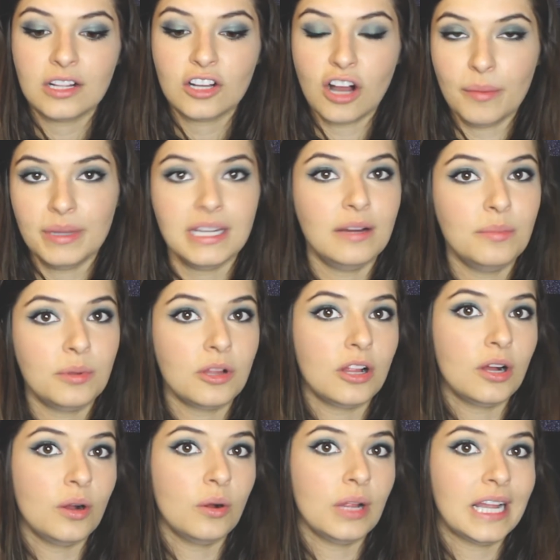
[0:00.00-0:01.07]
Comment down
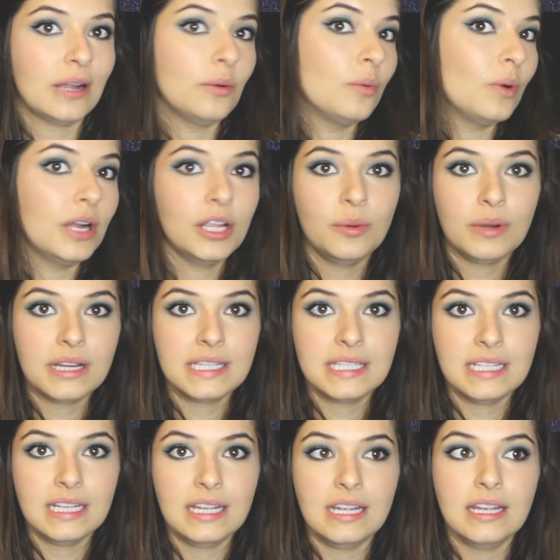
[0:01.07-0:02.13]
below like what you want to
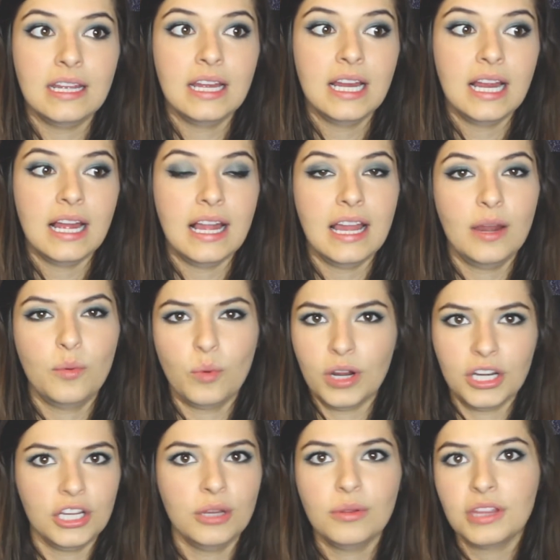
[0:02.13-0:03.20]
see and
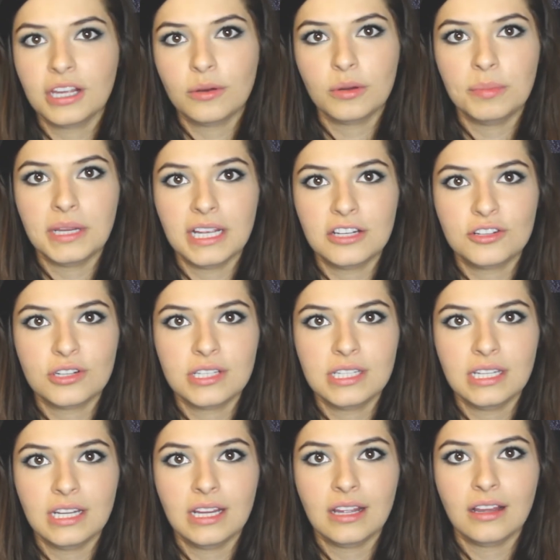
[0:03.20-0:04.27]
what you think would be
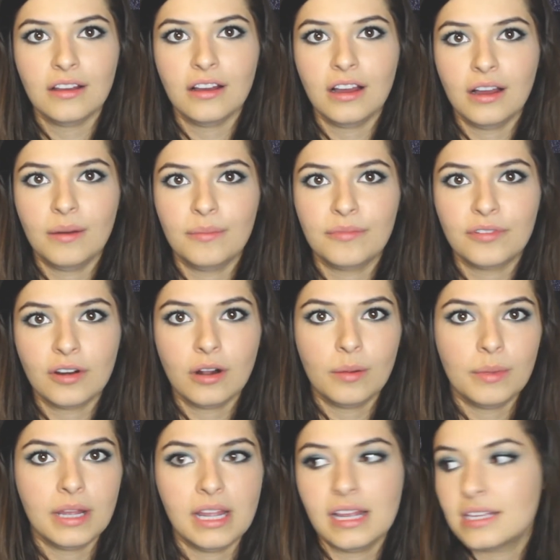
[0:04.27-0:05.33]
interesting
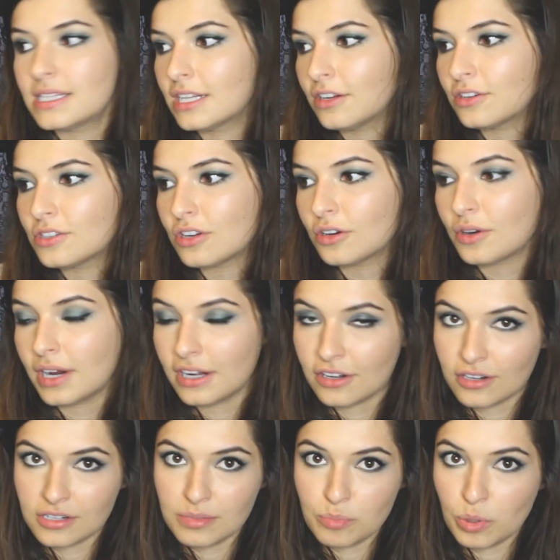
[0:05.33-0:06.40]
from a
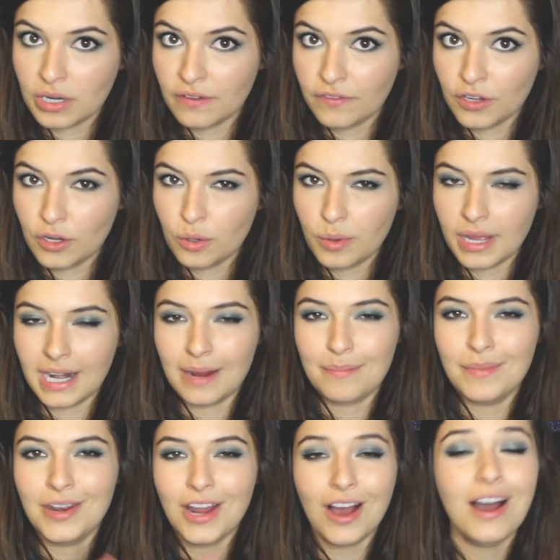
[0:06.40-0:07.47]
singer-songwriter's point of view. And
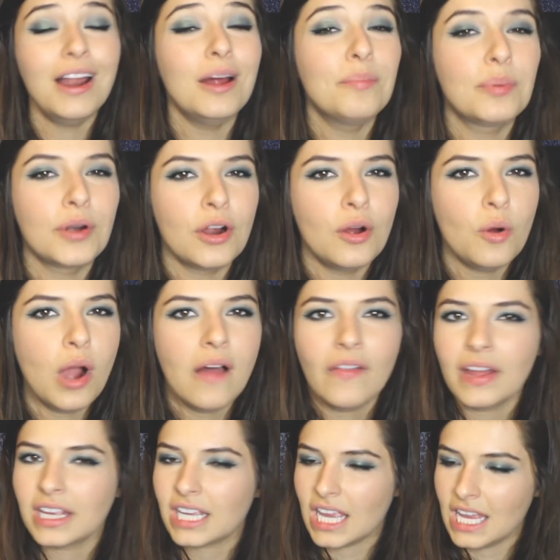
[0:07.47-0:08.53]
I'm not a pro at
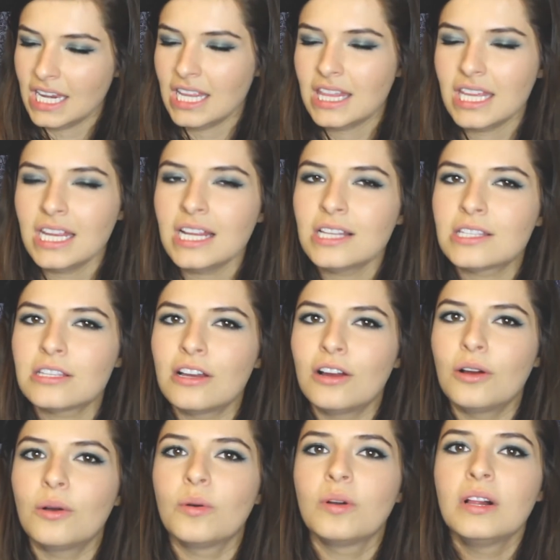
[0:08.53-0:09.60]
like anything,
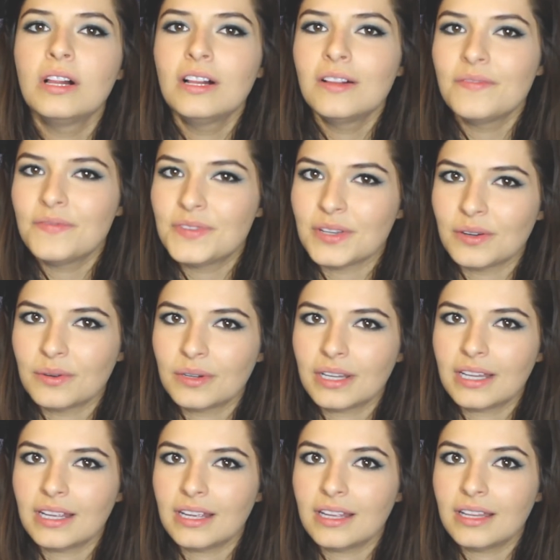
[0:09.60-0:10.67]
so
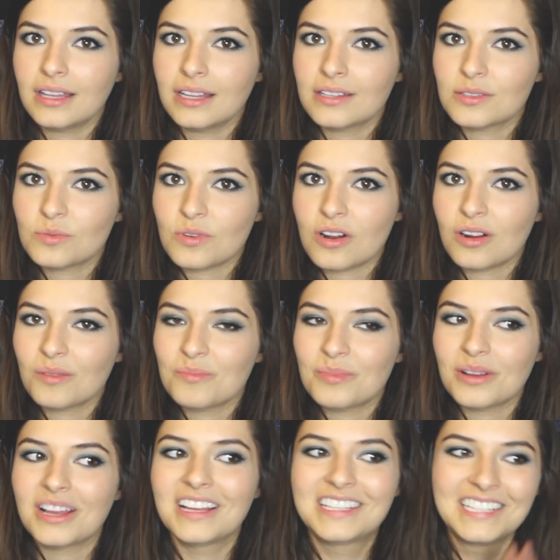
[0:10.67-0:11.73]
don't get this wrong,
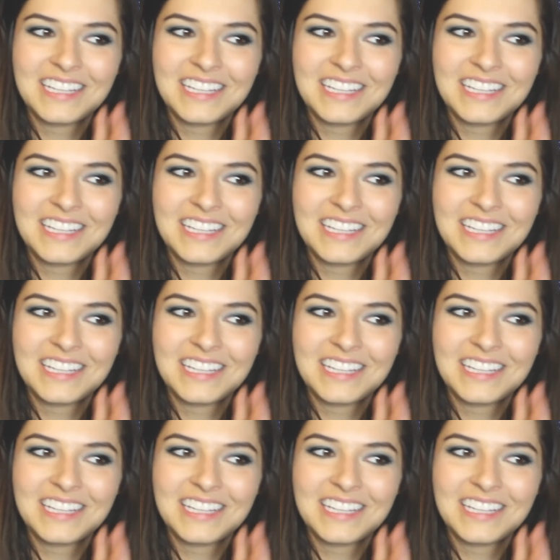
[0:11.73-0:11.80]
but